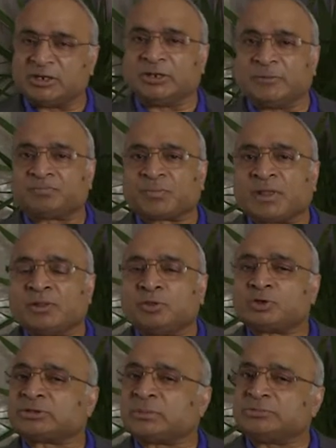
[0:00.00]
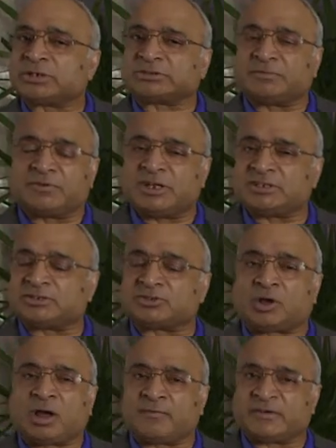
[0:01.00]
you, those subjective reasons
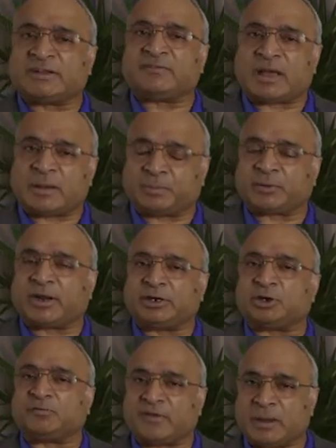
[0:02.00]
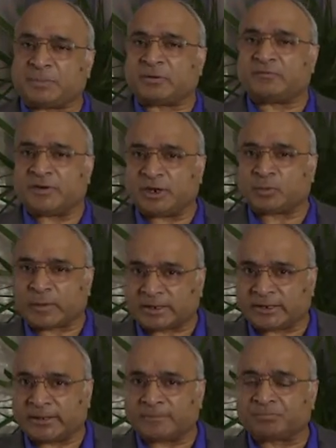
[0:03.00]
often evaporate into vapor very
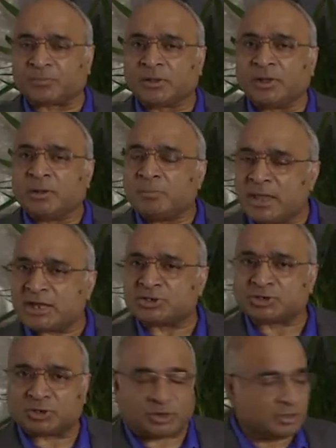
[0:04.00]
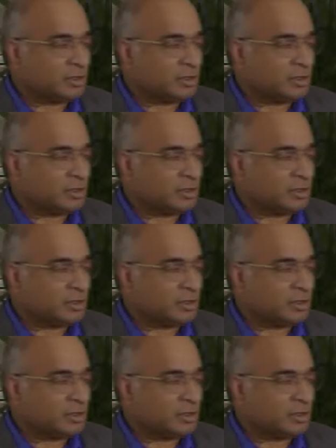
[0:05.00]
quickly. Make sure